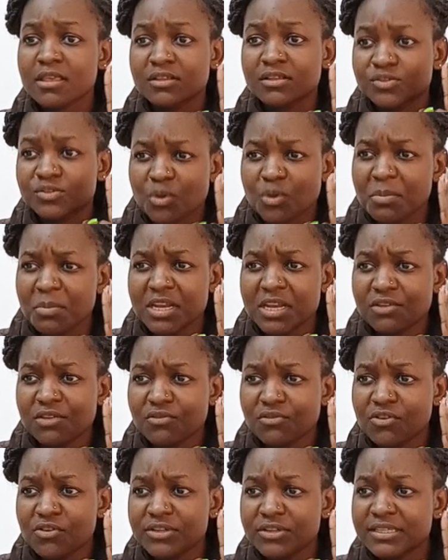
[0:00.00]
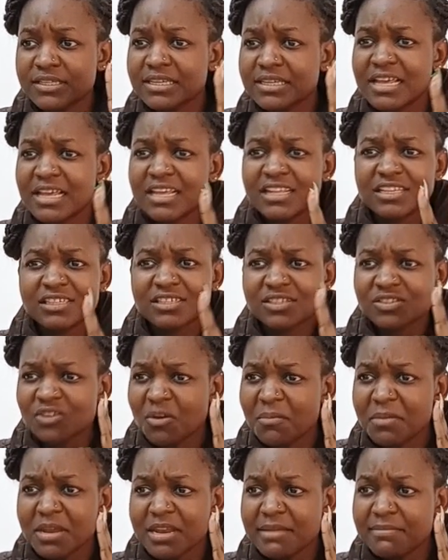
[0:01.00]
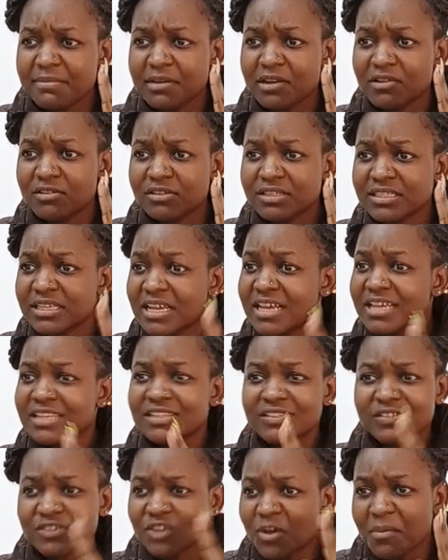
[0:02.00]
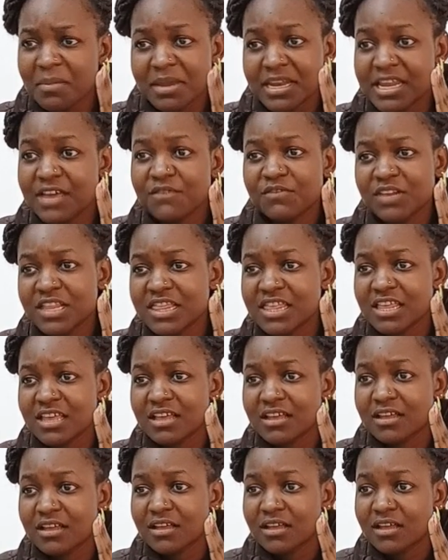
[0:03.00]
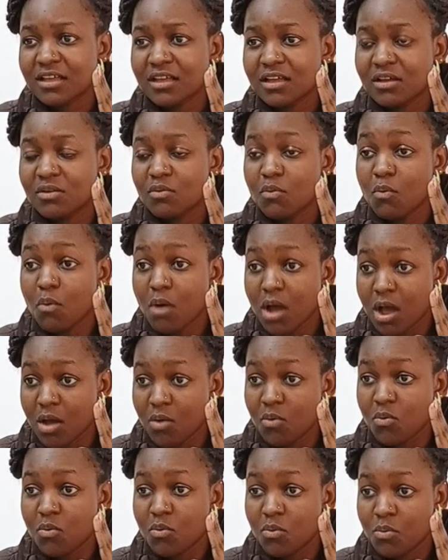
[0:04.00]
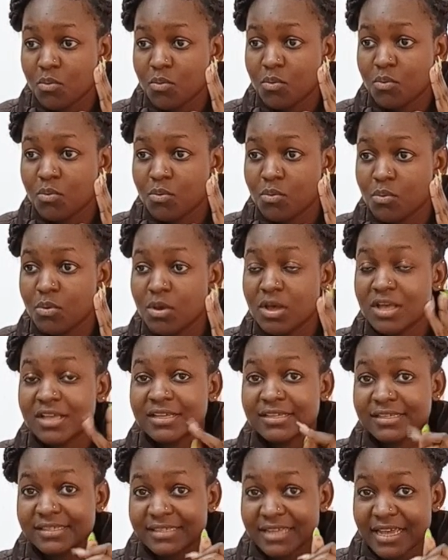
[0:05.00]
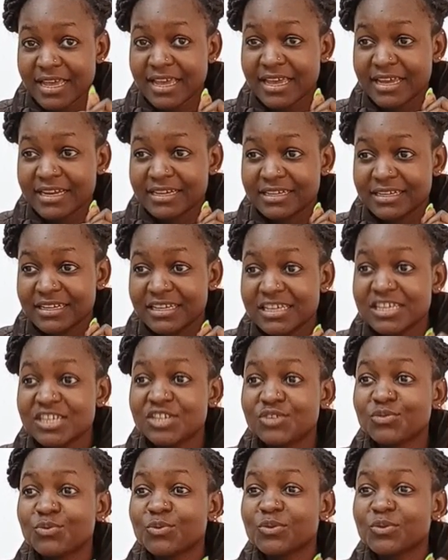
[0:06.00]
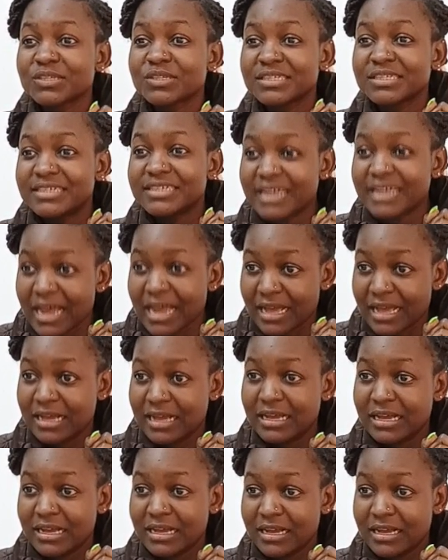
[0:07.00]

so many clothes, so many pillows, so many everything. Wow. Second, it was dark.